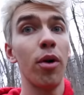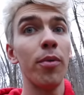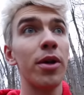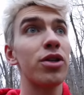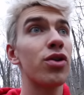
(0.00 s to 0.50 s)

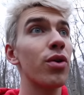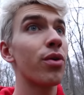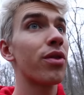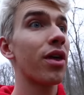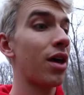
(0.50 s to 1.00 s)
Moment of
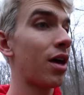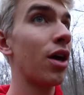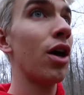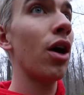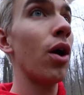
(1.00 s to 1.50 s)
truth.
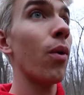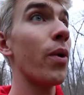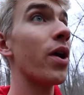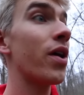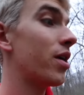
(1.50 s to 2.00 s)

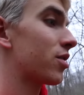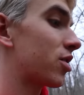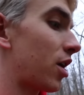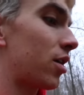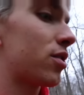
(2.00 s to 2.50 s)
We are here,
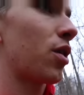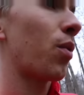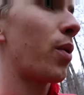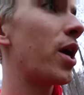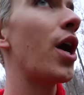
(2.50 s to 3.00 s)
Sharers.
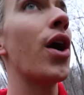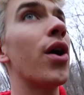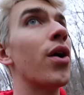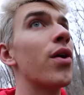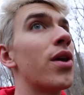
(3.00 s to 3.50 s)
We are